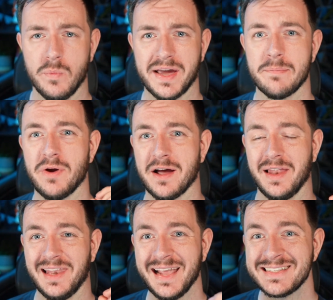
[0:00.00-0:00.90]
We're going to bring
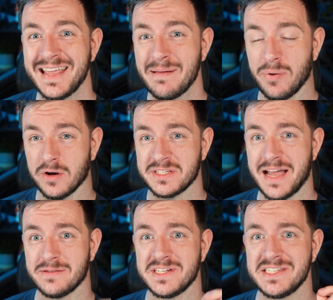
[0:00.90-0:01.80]
our LinkedIn inbox
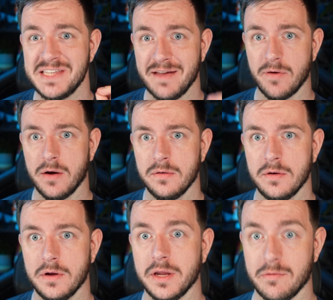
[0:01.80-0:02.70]
down to zero.
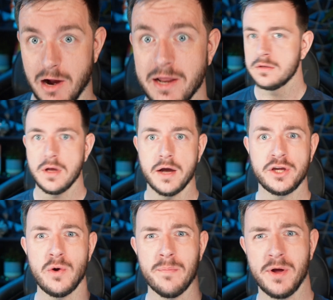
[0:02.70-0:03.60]
Are you ready?
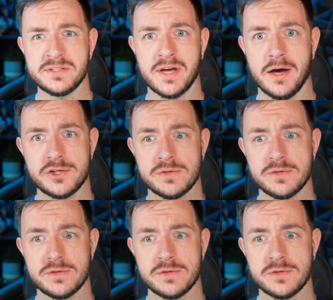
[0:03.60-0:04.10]
Cue a montage.